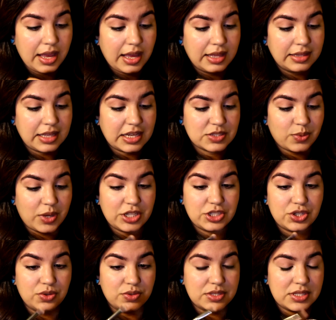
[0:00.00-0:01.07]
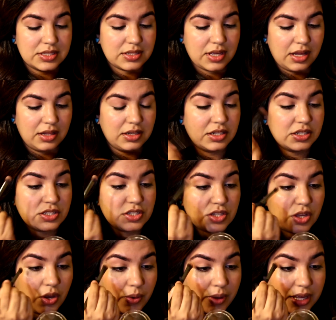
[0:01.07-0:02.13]
And that's why I chose this color,
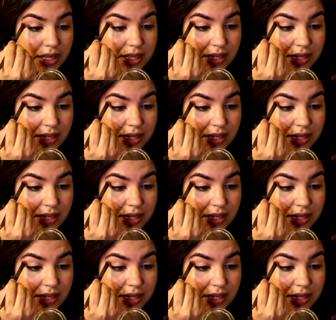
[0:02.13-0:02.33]
so it